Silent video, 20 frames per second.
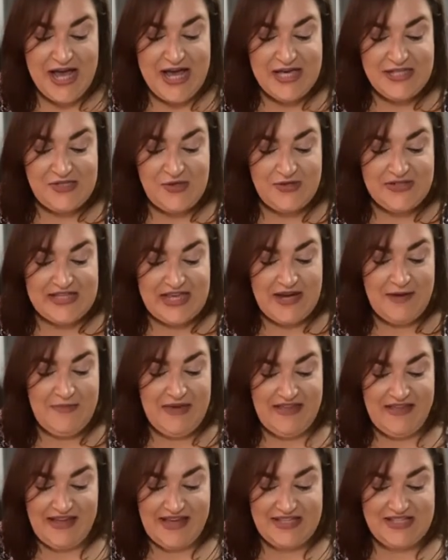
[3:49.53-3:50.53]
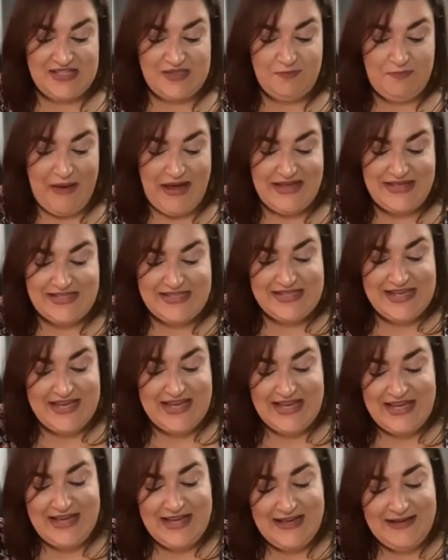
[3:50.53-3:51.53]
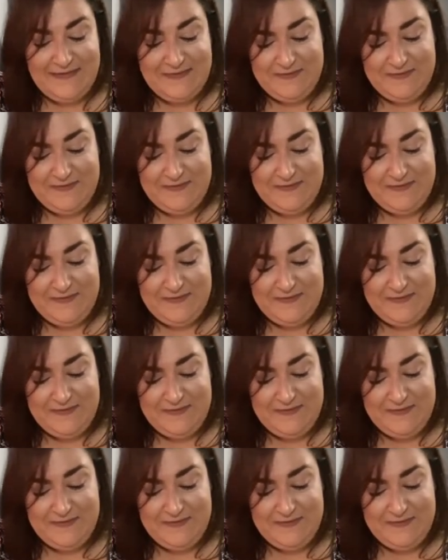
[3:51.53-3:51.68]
So it's gonna make like a spicy,